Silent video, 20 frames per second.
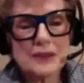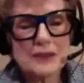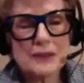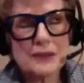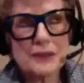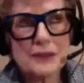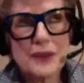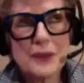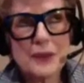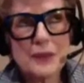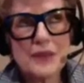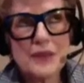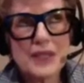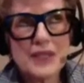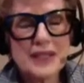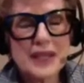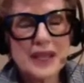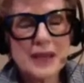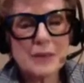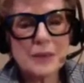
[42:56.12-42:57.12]
from the
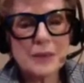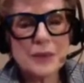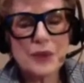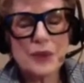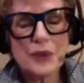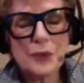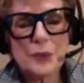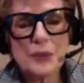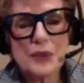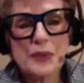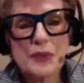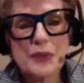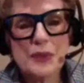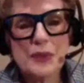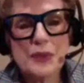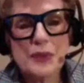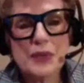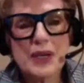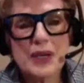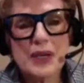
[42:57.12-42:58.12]
same group that
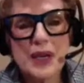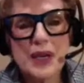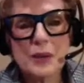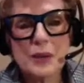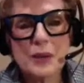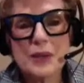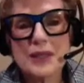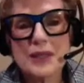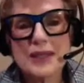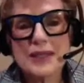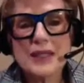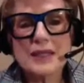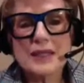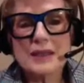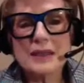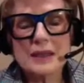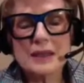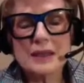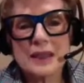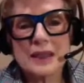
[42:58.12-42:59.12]
I was in.
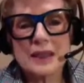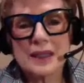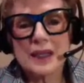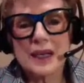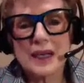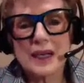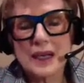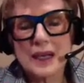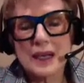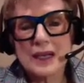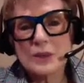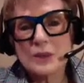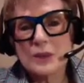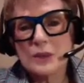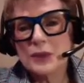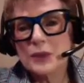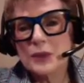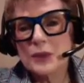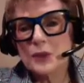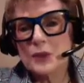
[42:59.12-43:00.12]
Uh, not
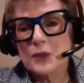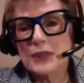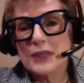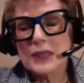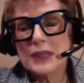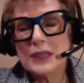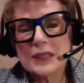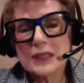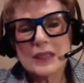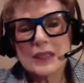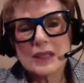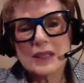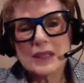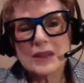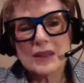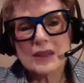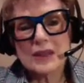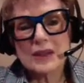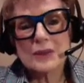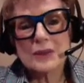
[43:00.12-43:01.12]
from hospice. Is,
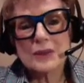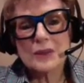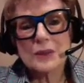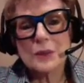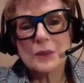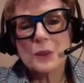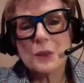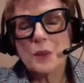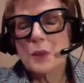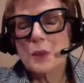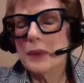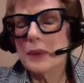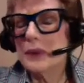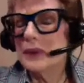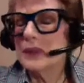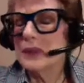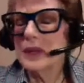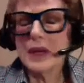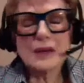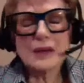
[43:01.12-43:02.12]
but
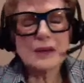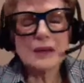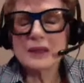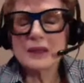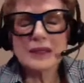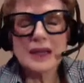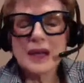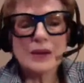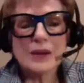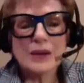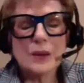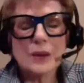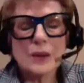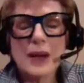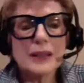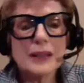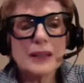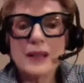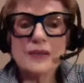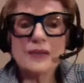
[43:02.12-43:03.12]
not uh, no, I
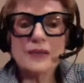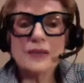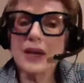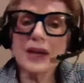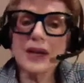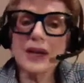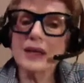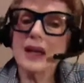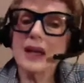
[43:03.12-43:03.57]
never had